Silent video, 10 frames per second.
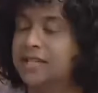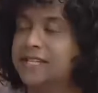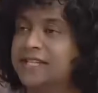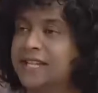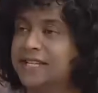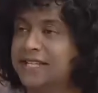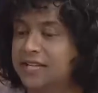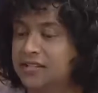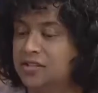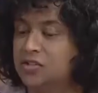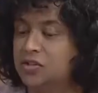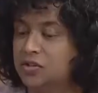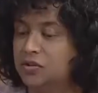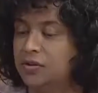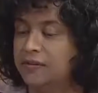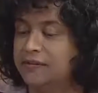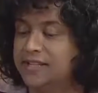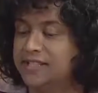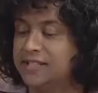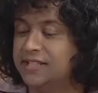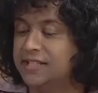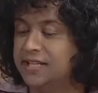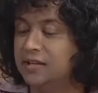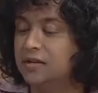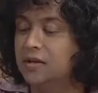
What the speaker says: This then takes us to verse 13.